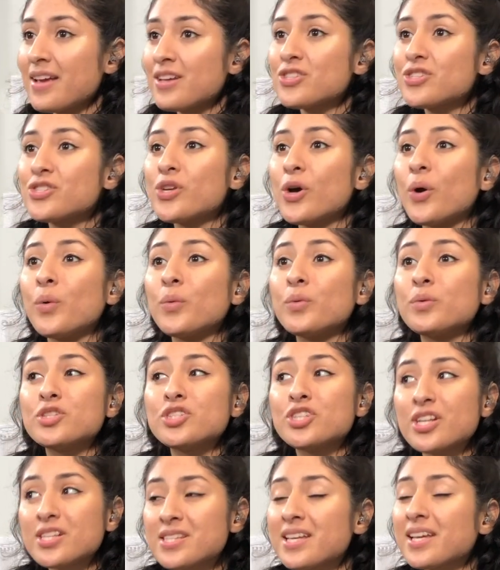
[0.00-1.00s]
So
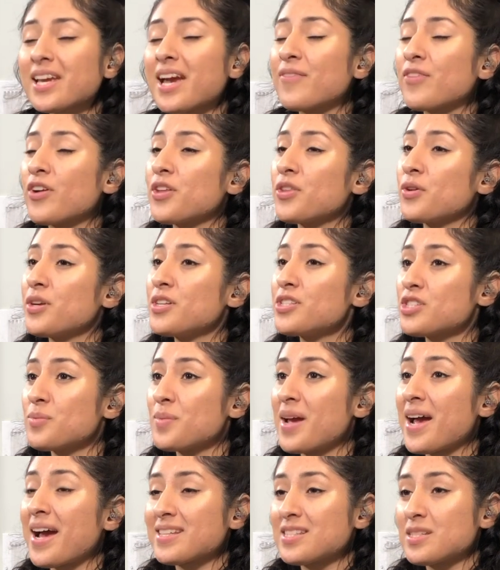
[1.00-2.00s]
just like every other
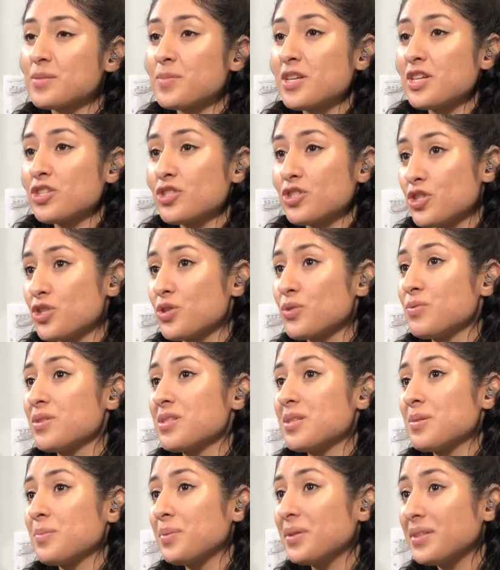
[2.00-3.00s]
instrument has to be in tune
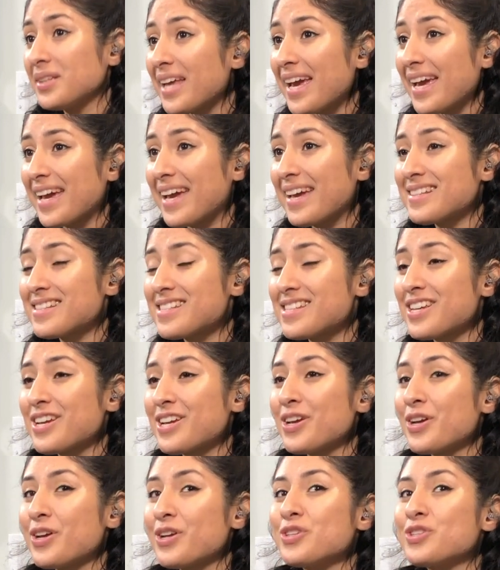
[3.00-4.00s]
to play it,
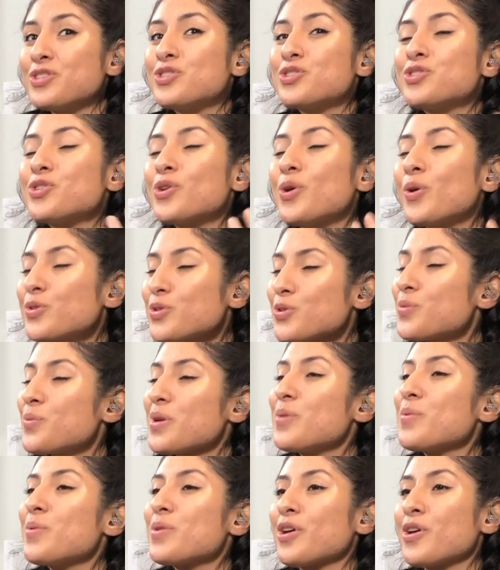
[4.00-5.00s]
so do
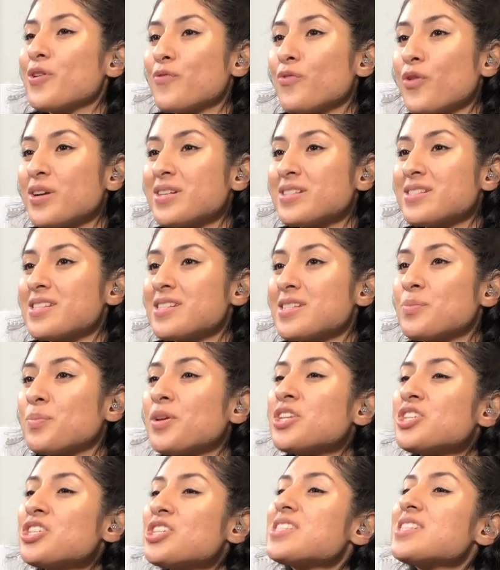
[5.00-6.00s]
we with our voices.
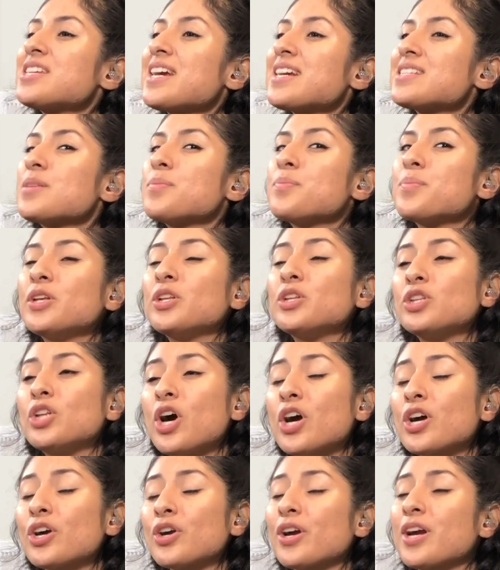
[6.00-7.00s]
But it just takes a bit
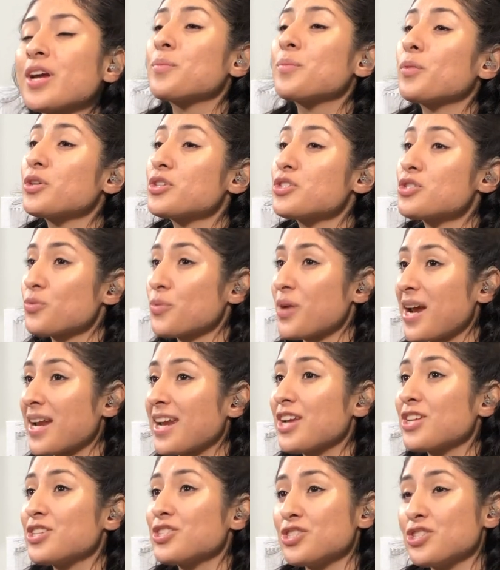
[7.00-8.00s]
longer more
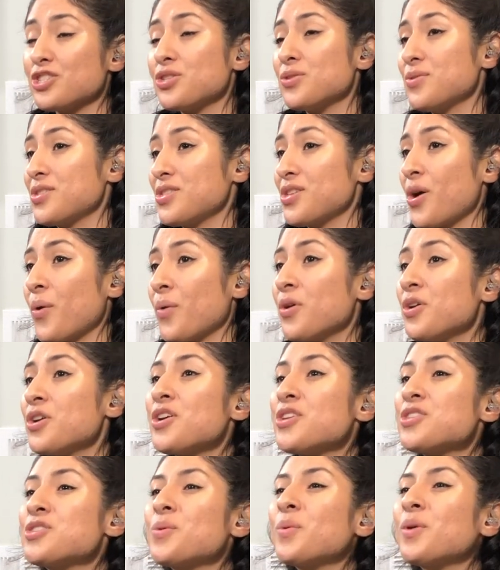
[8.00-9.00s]
training to do so.
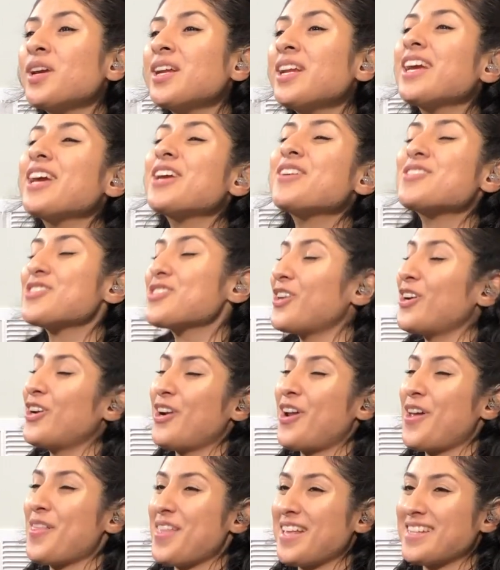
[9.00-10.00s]
So we're going to get you
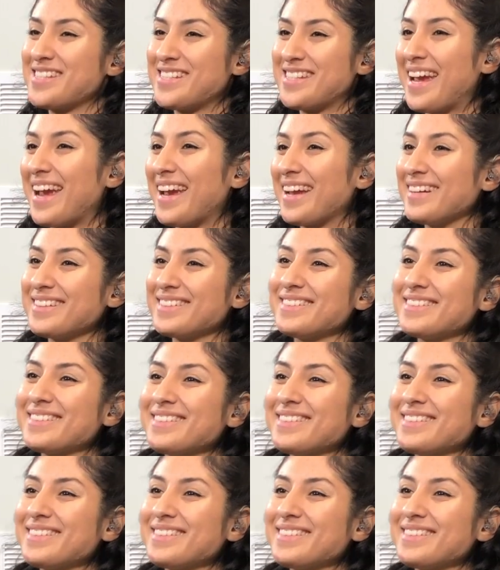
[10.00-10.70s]
started on that today.